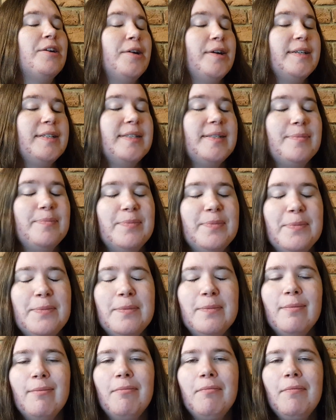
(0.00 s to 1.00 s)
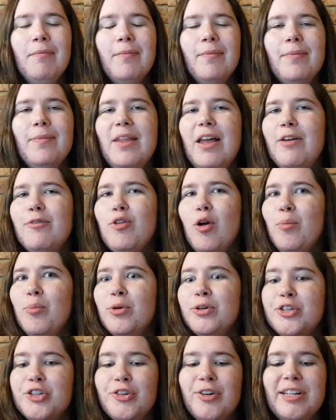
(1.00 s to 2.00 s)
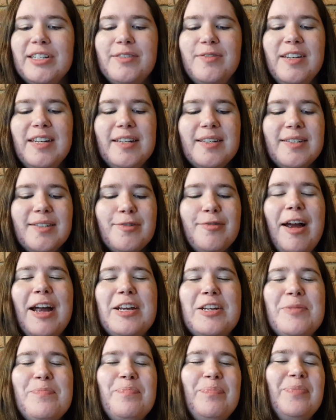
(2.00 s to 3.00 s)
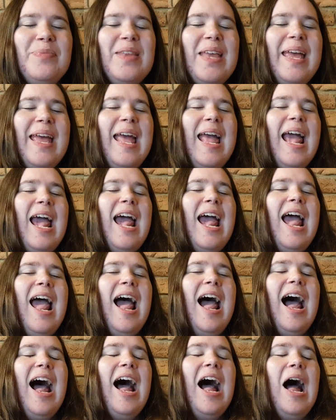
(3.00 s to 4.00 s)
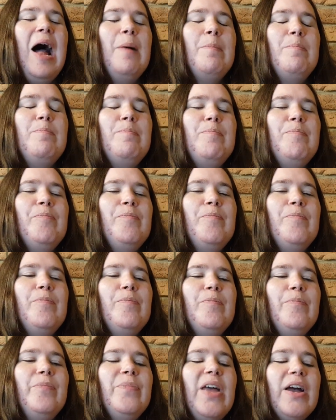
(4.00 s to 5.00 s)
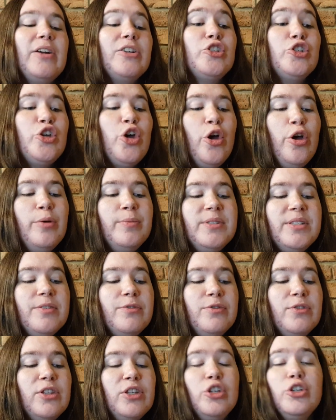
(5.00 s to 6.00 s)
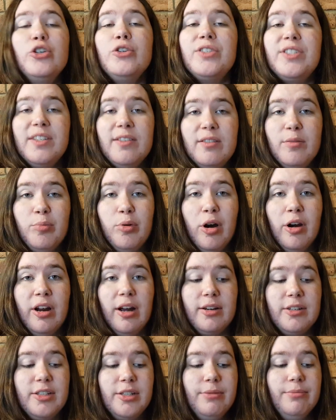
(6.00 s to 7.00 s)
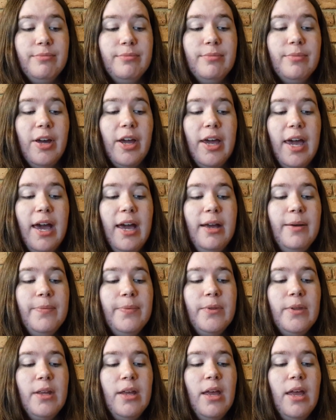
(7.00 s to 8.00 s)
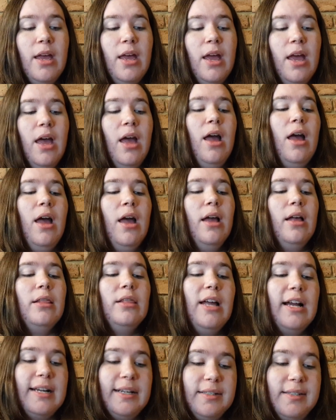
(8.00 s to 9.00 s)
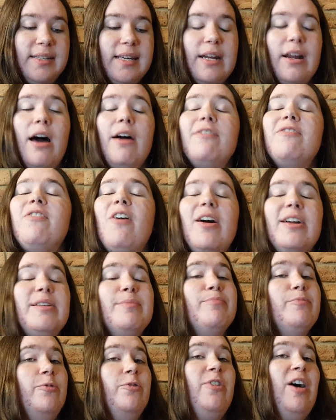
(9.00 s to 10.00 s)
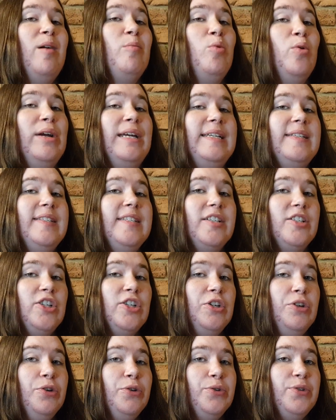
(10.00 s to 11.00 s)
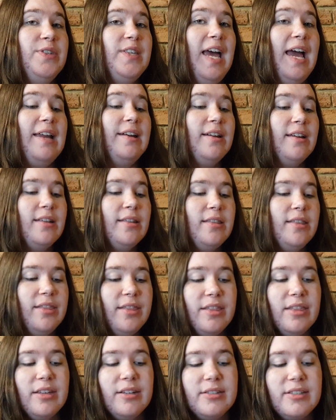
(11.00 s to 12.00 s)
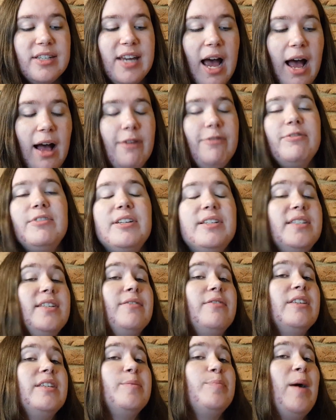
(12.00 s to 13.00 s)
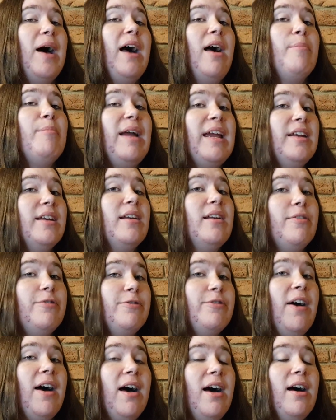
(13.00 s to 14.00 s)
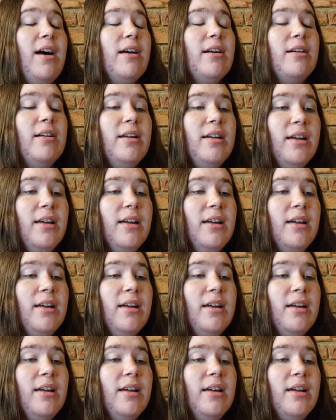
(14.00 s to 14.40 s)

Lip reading: nice. Now I've got moisturized fingers. Great. Now in terms of the use of the product, okay, like I said, I find it far more easier to use, and the toughness of this bar made it far